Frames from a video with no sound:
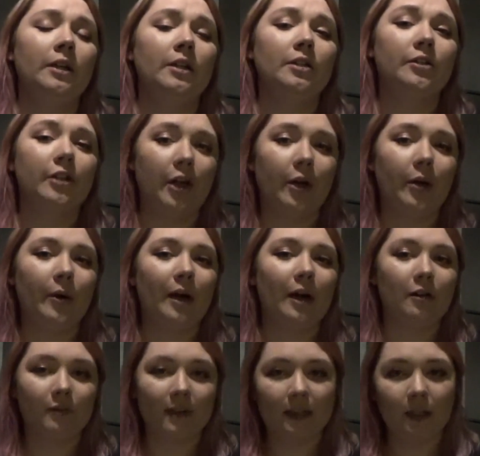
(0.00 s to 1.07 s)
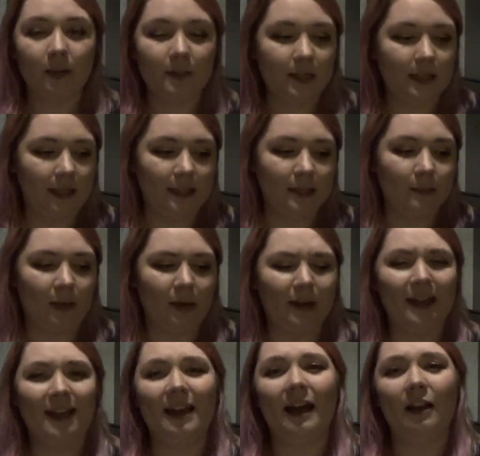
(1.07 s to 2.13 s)
So I read loads of things about
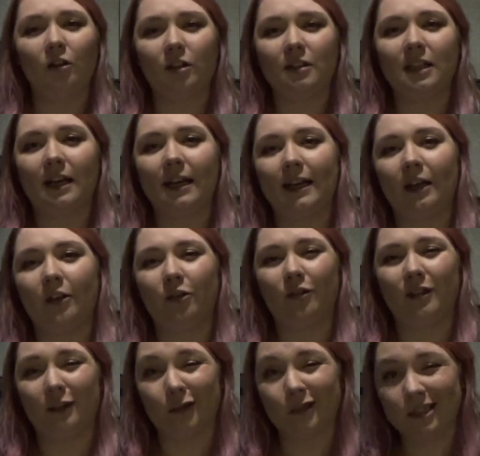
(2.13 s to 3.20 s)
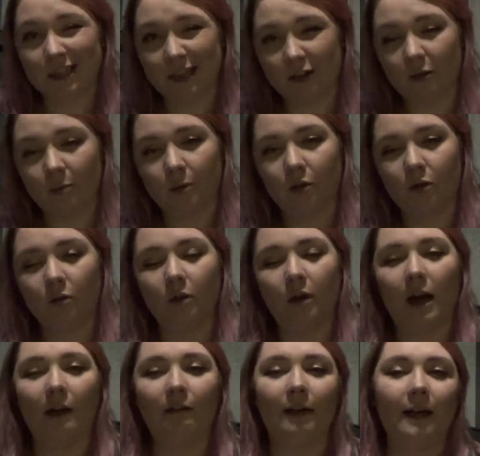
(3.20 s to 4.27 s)
it. I looked at it, I thought that looks terrible.
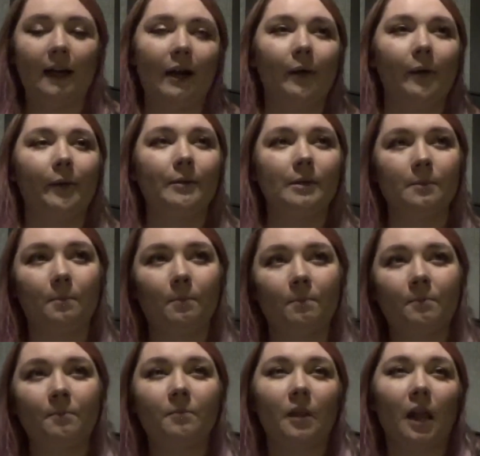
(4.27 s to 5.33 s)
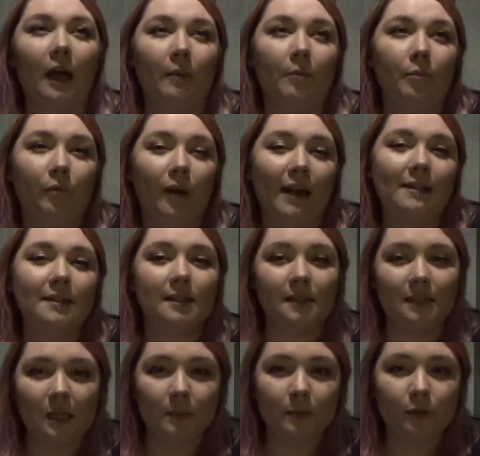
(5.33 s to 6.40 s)
I read how it was like breast and
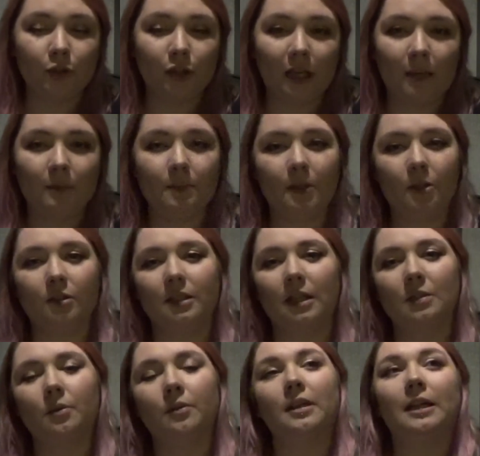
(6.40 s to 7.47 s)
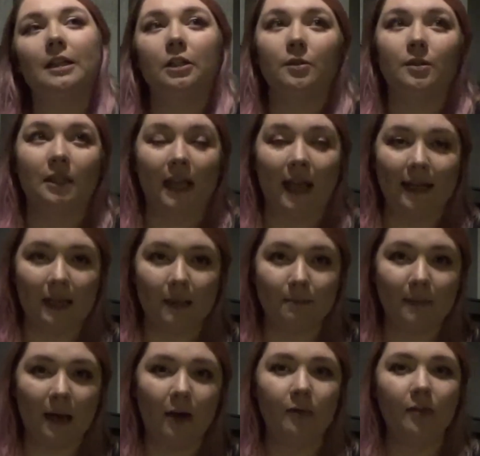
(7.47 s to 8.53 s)
nipple shaped because that's what they're used to getting in their
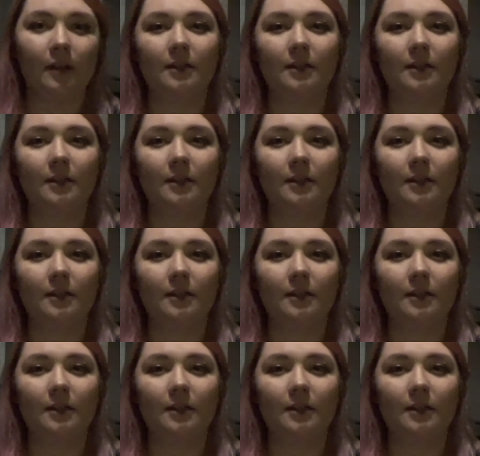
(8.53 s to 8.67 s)
mouth.